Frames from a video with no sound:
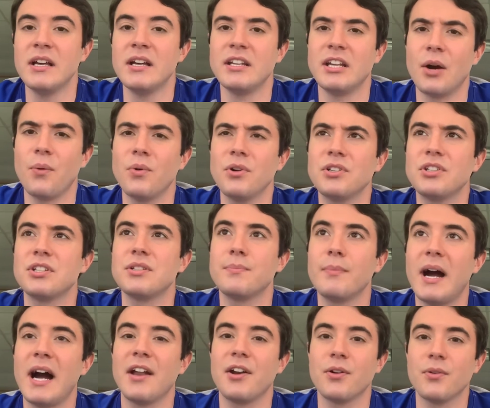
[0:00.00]
Now, what does
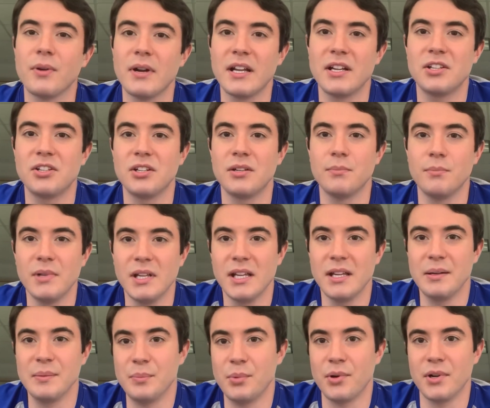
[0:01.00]
moderation
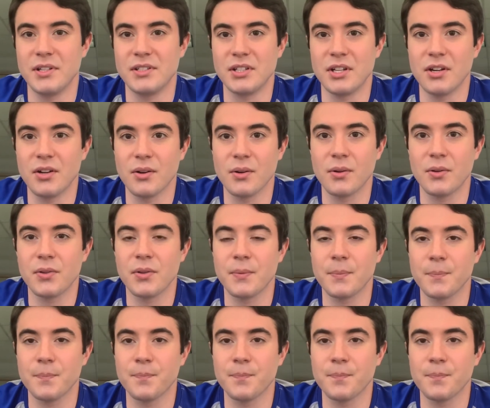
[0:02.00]
mean, boys and girls?